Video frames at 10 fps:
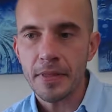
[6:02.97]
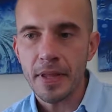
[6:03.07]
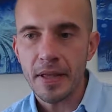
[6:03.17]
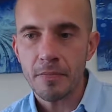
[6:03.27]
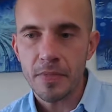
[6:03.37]

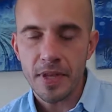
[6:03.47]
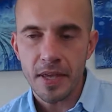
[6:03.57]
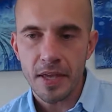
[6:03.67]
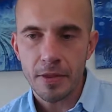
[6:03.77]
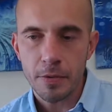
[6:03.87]

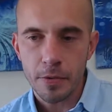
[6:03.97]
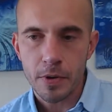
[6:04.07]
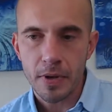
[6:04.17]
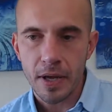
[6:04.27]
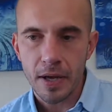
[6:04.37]
The
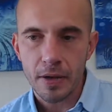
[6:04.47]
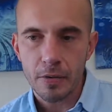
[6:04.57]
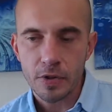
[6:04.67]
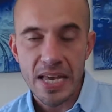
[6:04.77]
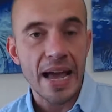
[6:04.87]

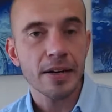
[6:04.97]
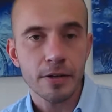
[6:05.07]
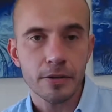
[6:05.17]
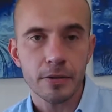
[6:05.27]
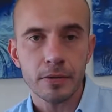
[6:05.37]

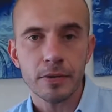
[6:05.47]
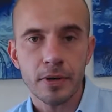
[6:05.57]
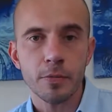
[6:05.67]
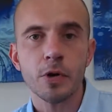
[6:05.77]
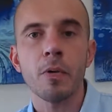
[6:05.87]
technical
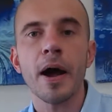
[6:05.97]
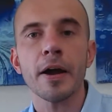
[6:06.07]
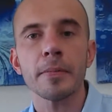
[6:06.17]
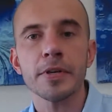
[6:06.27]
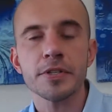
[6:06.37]

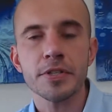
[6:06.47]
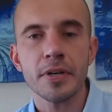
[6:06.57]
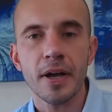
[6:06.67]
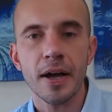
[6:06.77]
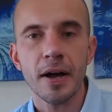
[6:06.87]
requirements
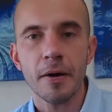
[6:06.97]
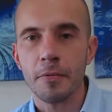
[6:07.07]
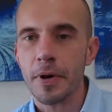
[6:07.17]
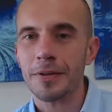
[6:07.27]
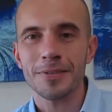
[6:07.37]

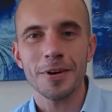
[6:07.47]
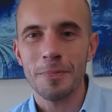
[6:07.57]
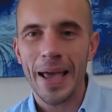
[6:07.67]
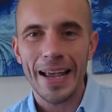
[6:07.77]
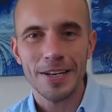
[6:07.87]
around
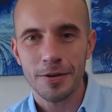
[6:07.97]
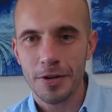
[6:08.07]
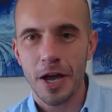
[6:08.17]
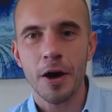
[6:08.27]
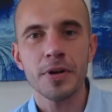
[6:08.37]
paint,
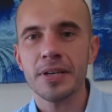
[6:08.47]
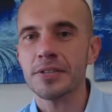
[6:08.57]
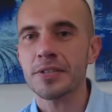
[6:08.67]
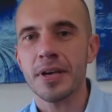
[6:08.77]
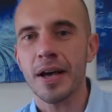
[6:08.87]

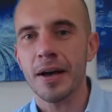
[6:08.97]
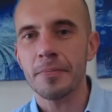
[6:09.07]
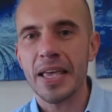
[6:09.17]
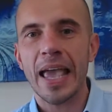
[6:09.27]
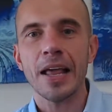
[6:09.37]
coatings,
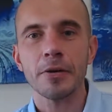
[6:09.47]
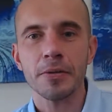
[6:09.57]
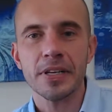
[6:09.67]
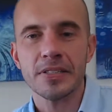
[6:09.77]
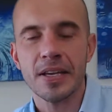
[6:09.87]
mechanical
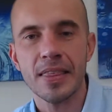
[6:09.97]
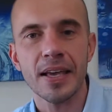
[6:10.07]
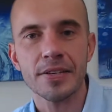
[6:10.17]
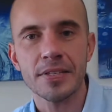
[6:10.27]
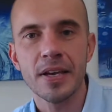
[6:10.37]
things like
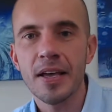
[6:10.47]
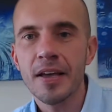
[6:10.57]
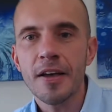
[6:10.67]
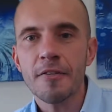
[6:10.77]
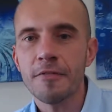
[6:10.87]
this,
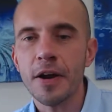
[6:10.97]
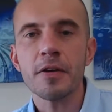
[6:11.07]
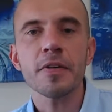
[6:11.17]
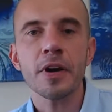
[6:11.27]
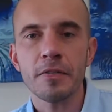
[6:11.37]
very,
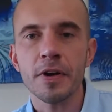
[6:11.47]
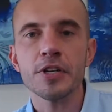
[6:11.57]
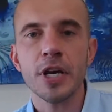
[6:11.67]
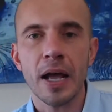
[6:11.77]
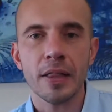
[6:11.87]
very, very
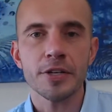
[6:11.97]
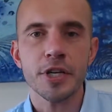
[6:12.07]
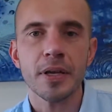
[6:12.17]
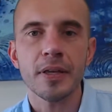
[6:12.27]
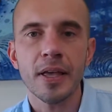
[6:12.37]

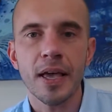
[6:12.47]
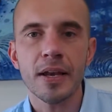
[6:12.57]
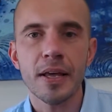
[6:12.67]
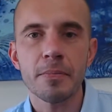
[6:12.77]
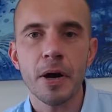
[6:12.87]
challenging
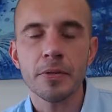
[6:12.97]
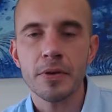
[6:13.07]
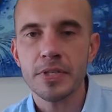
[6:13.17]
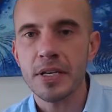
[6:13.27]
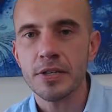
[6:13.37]
in both
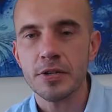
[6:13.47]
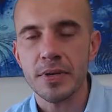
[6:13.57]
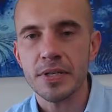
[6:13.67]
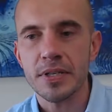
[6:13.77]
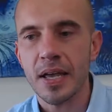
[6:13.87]
those
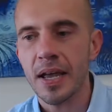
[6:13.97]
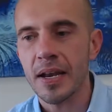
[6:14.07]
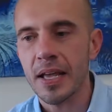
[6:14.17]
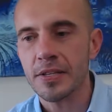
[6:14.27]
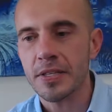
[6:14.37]
industries,
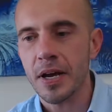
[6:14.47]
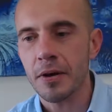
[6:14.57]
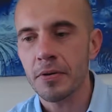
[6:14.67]
and so